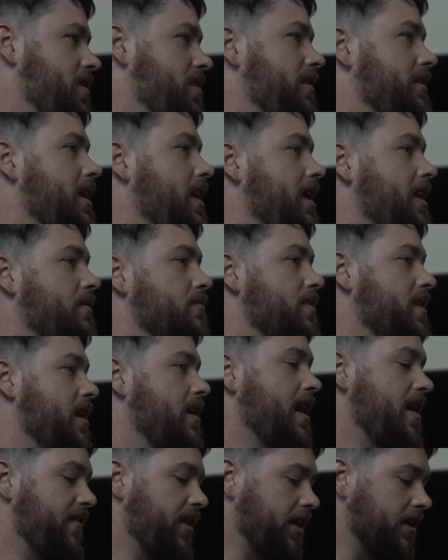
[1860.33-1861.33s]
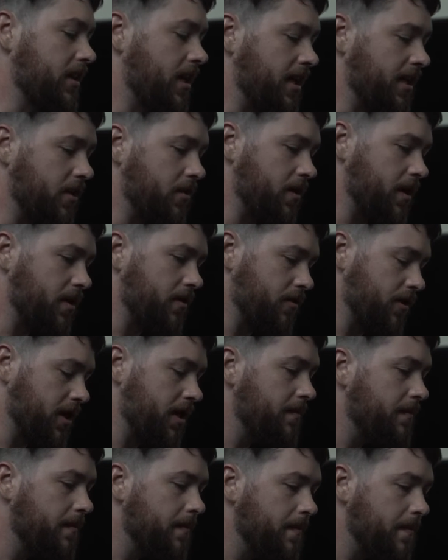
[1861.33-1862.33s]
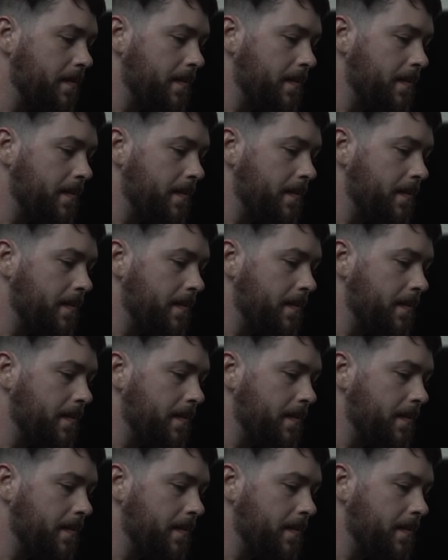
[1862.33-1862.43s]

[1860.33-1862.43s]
are on a line without having a line going through it.